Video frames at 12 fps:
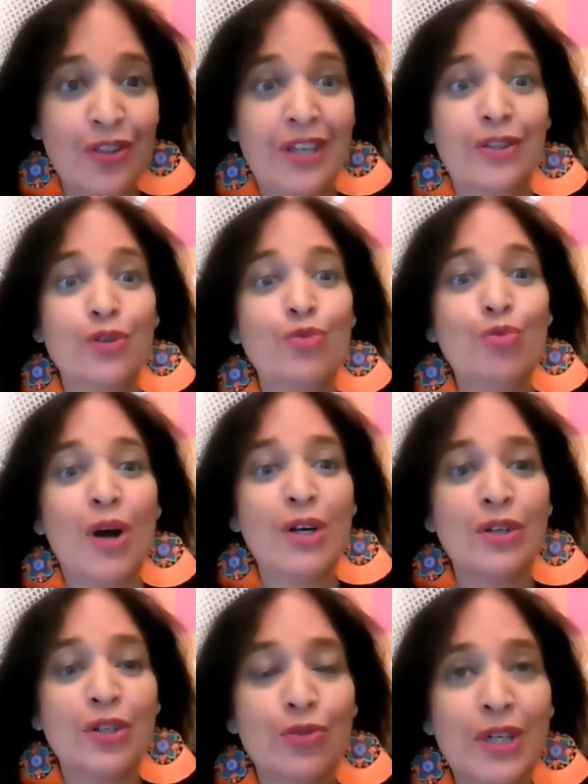that you
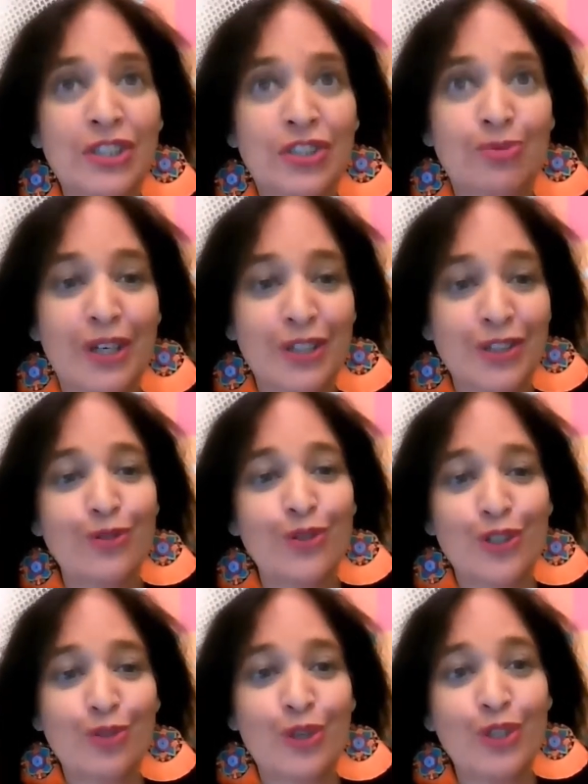want to cringe because, of
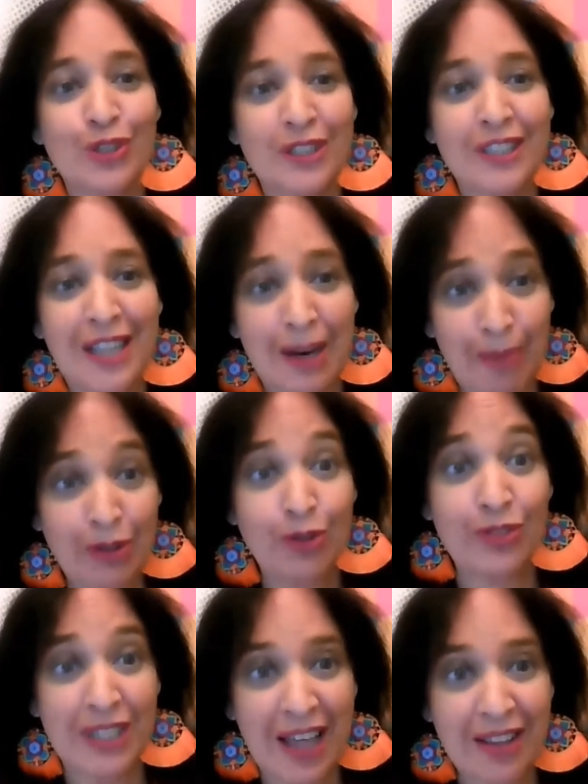course, when you see the amount
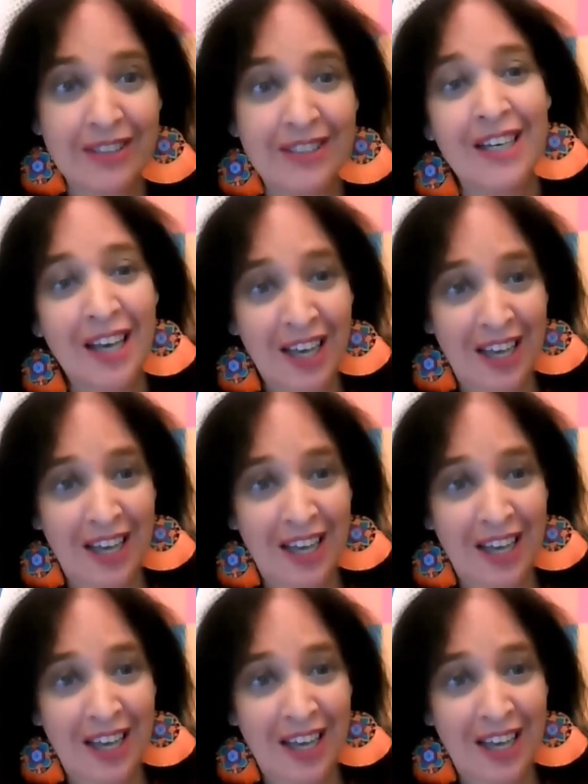of deaths